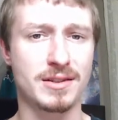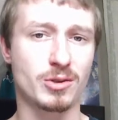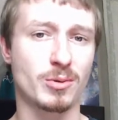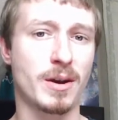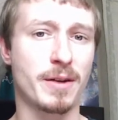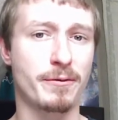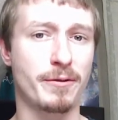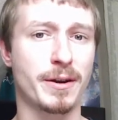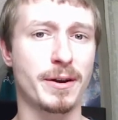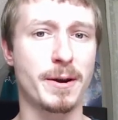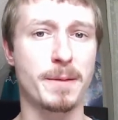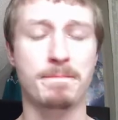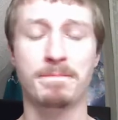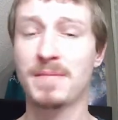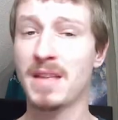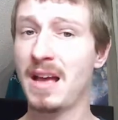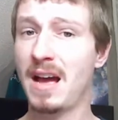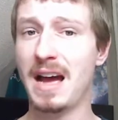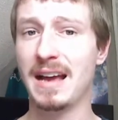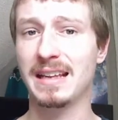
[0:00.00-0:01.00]
so I figured
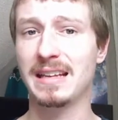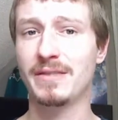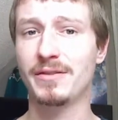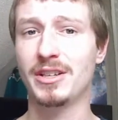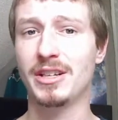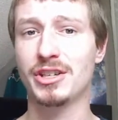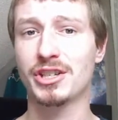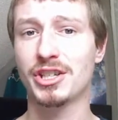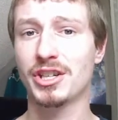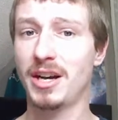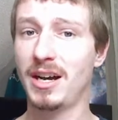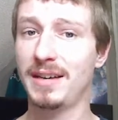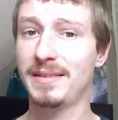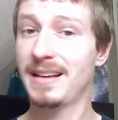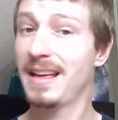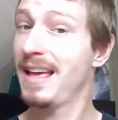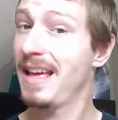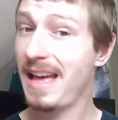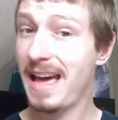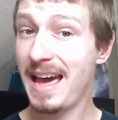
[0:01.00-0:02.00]
I'd give it a
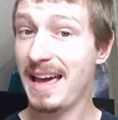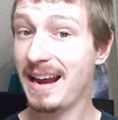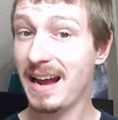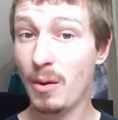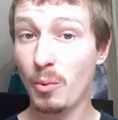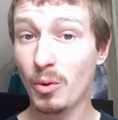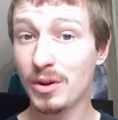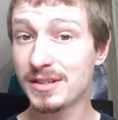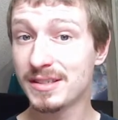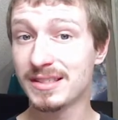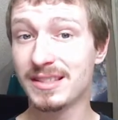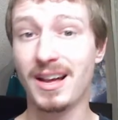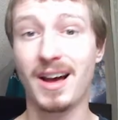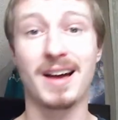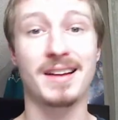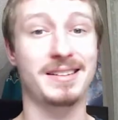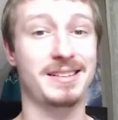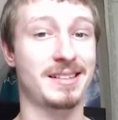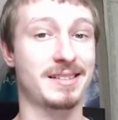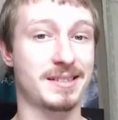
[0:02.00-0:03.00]
shot, and I was
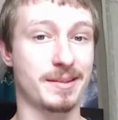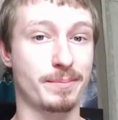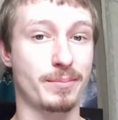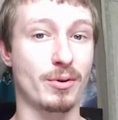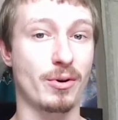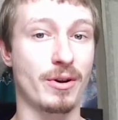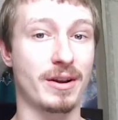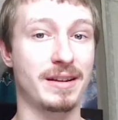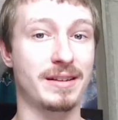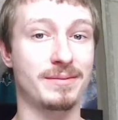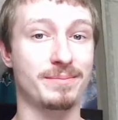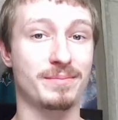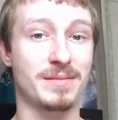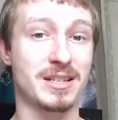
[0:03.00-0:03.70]
not disappointed.